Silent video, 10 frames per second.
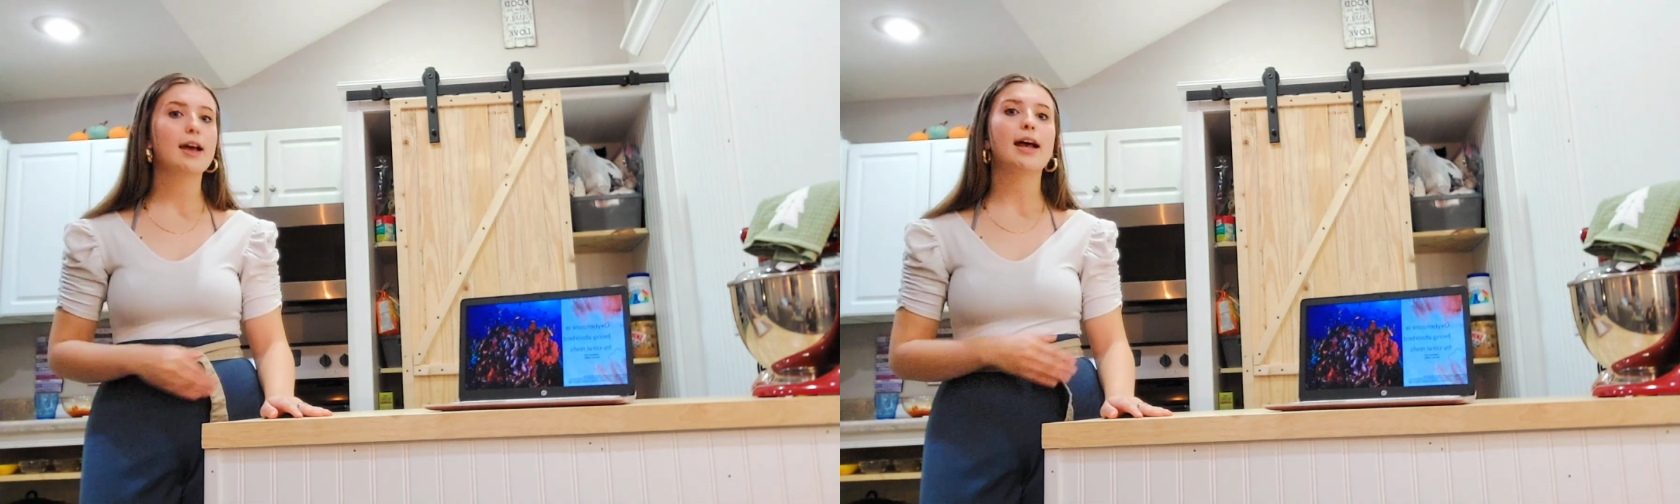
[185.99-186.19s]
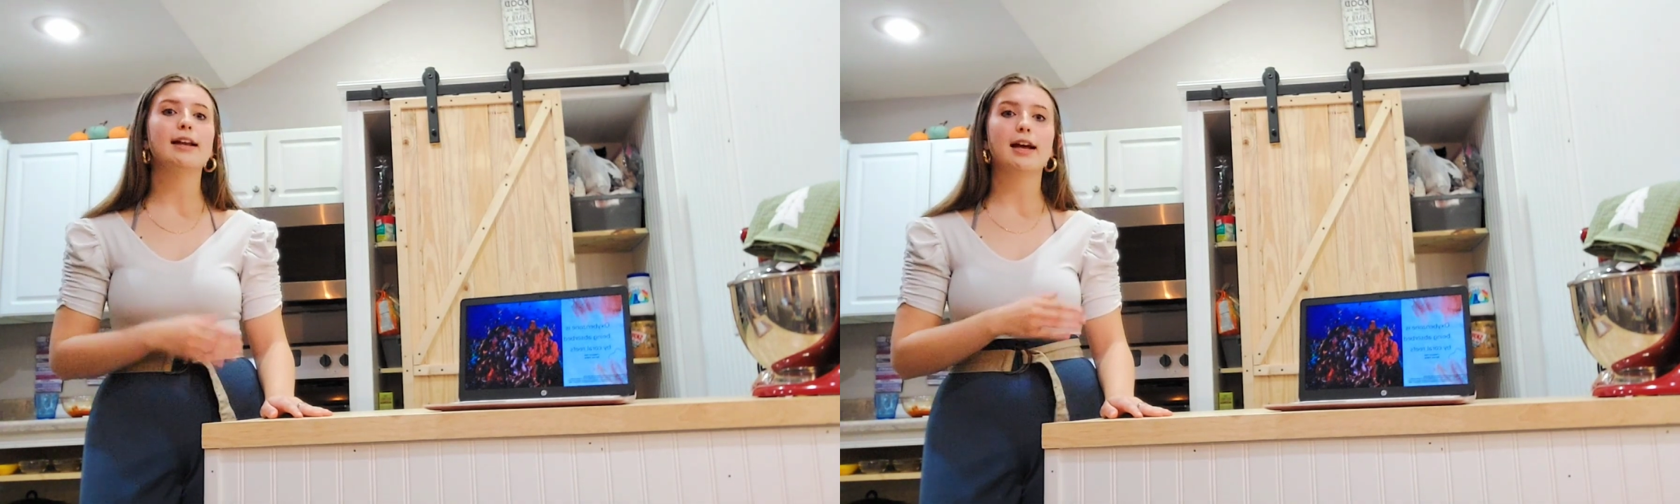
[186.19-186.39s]

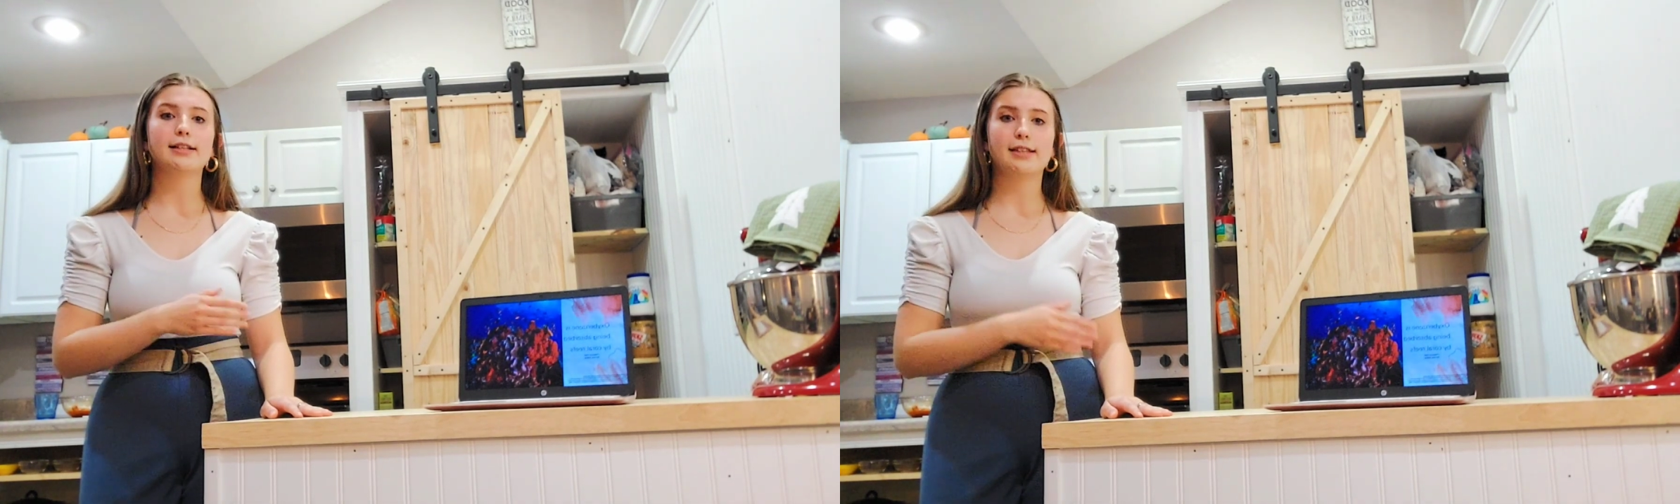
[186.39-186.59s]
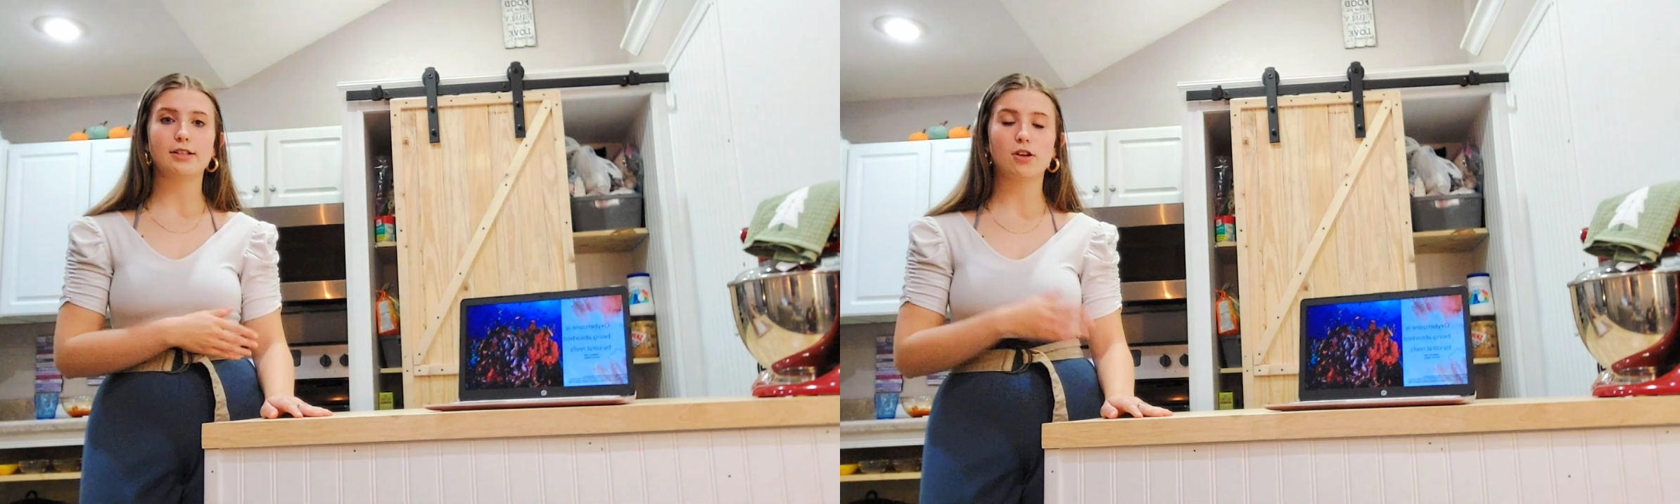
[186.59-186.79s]
And
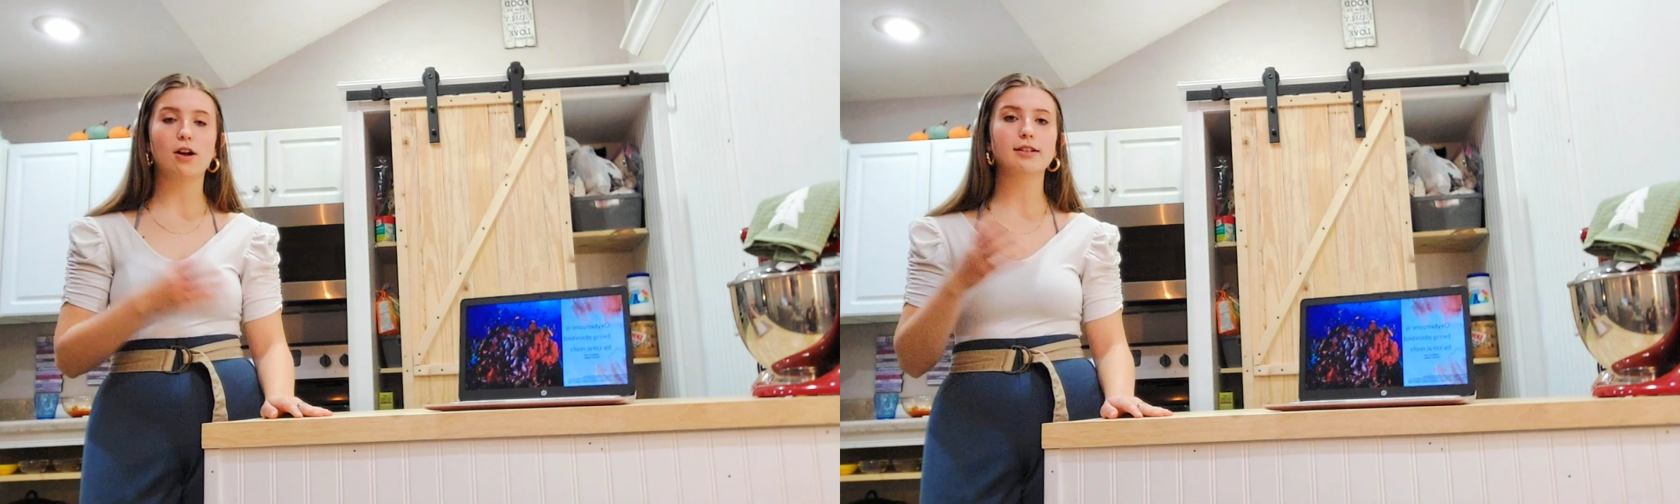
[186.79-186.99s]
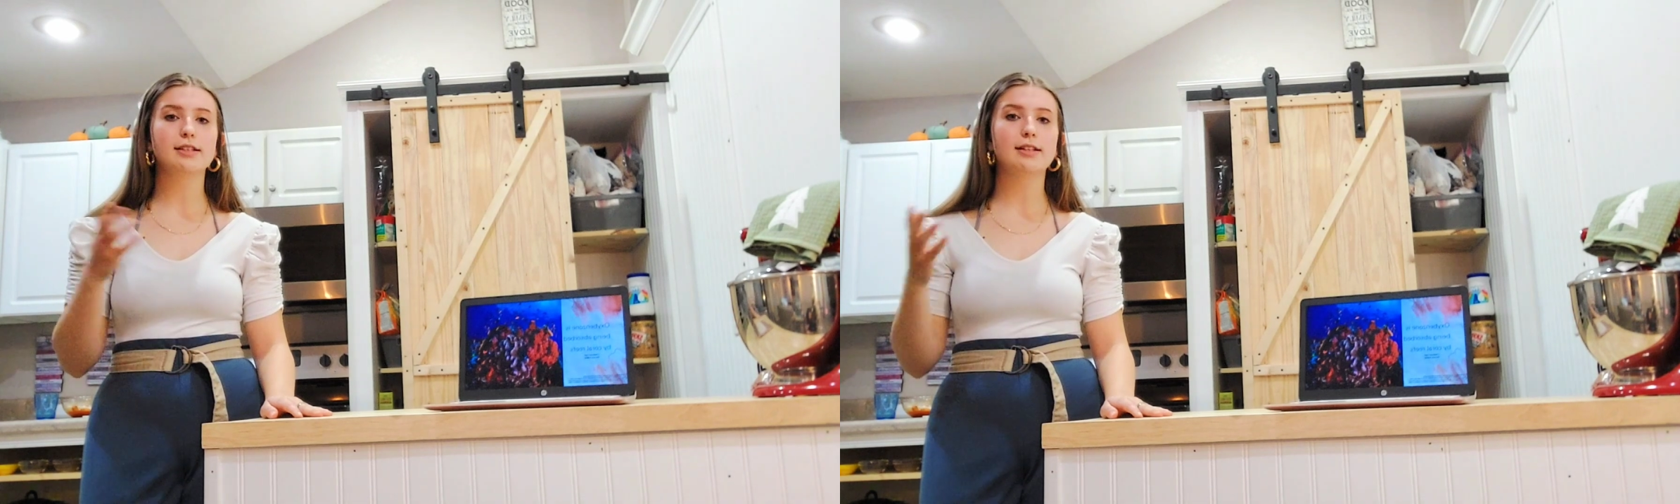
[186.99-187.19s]
as that
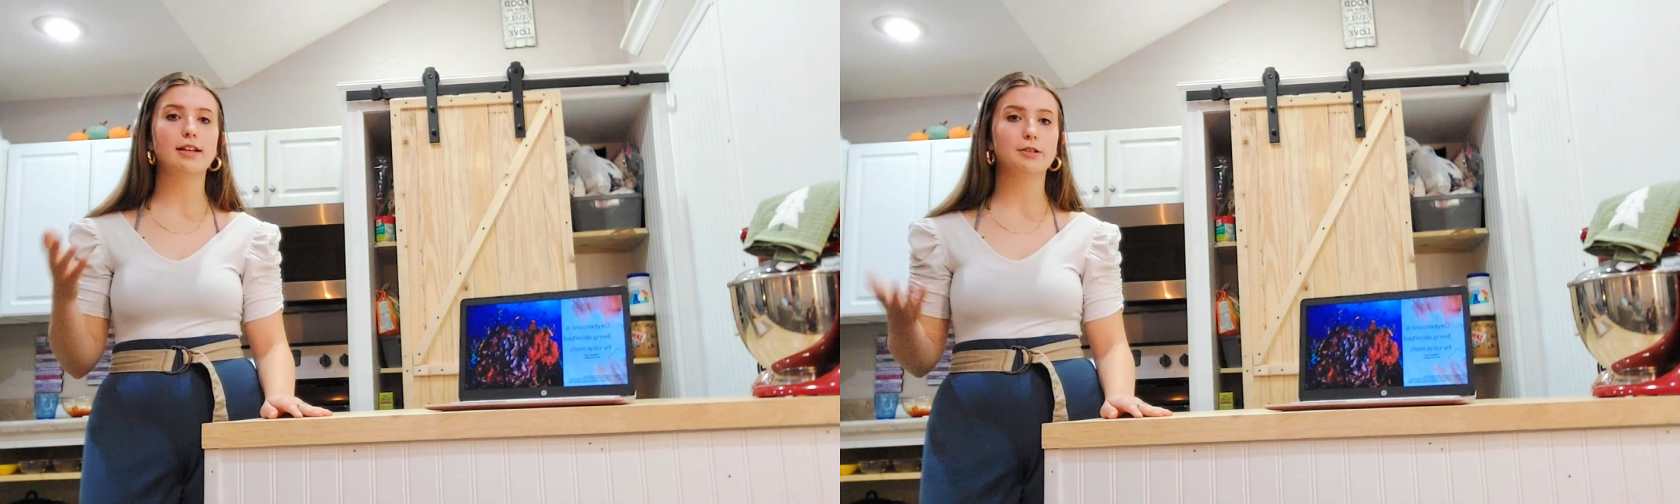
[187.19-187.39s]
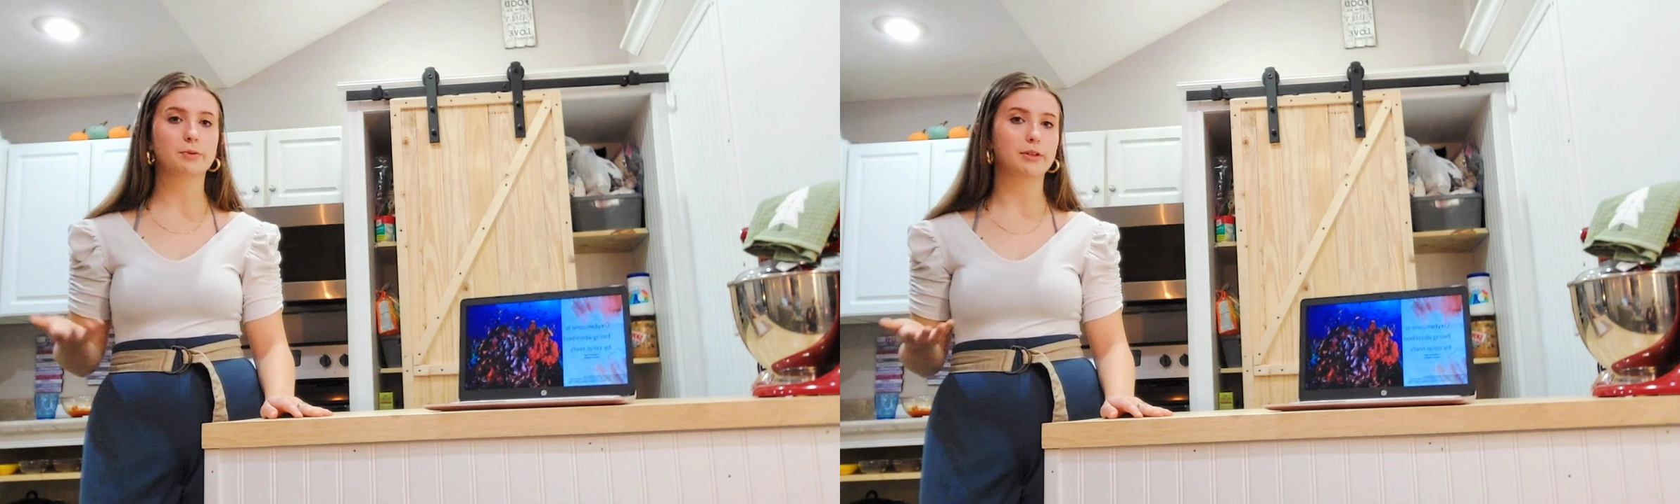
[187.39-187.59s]
toxin
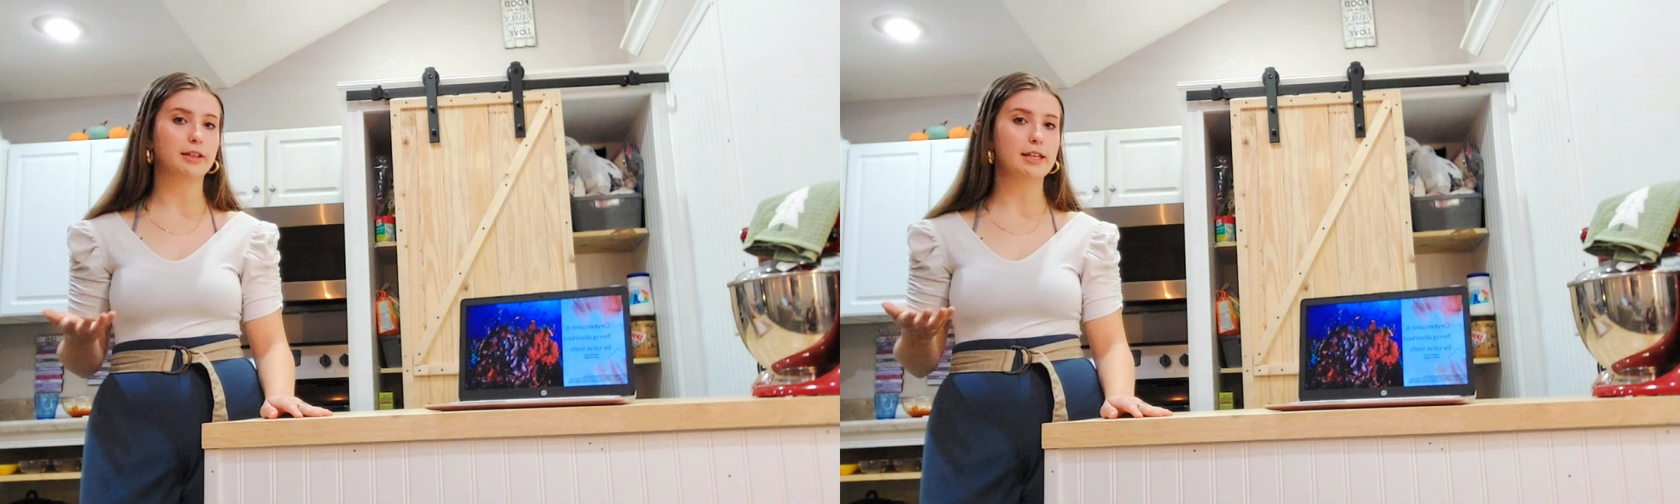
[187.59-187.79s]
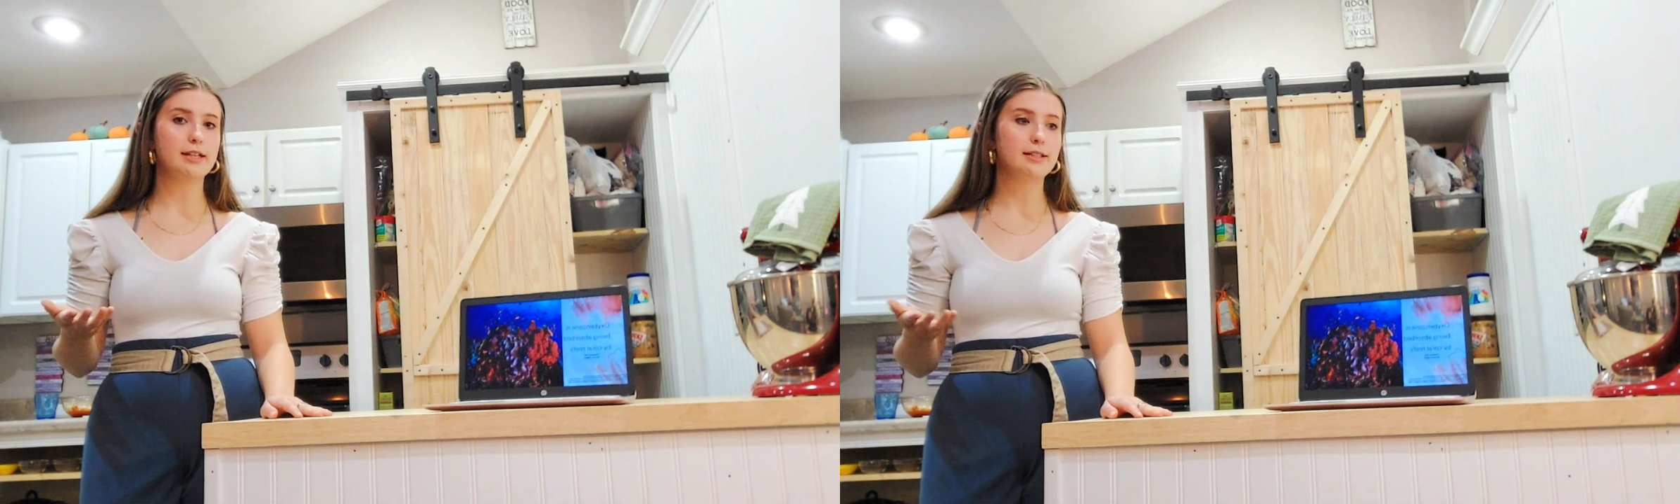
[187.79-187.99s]
is
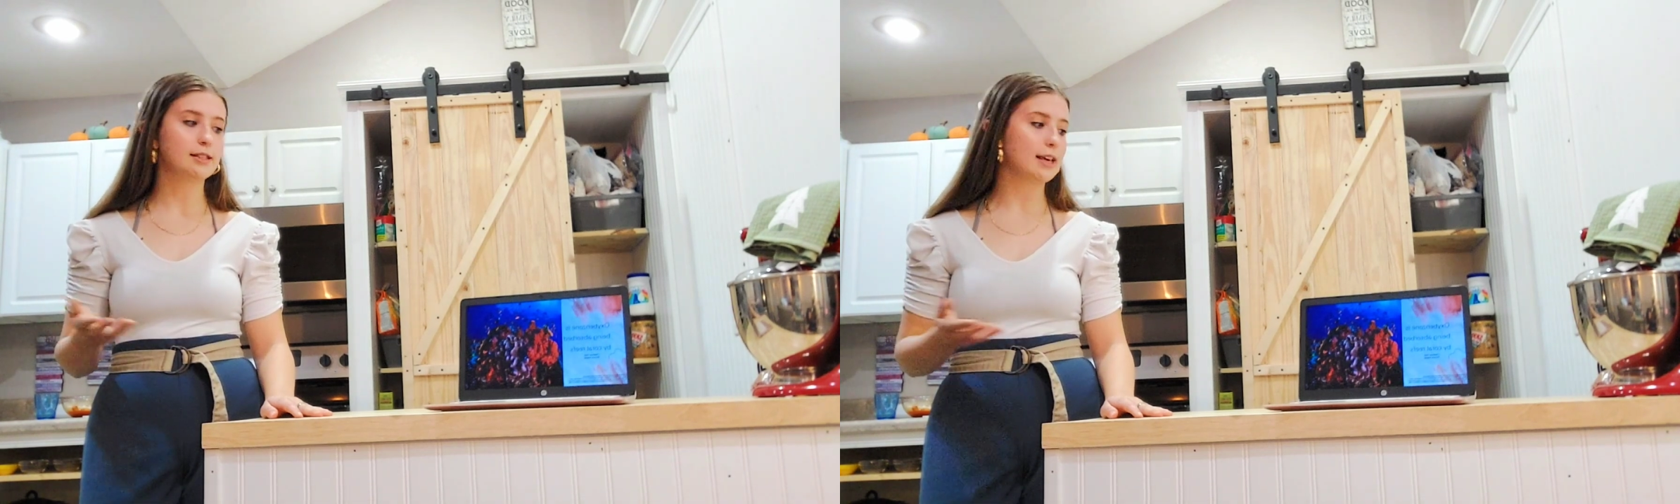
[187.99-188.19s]
released,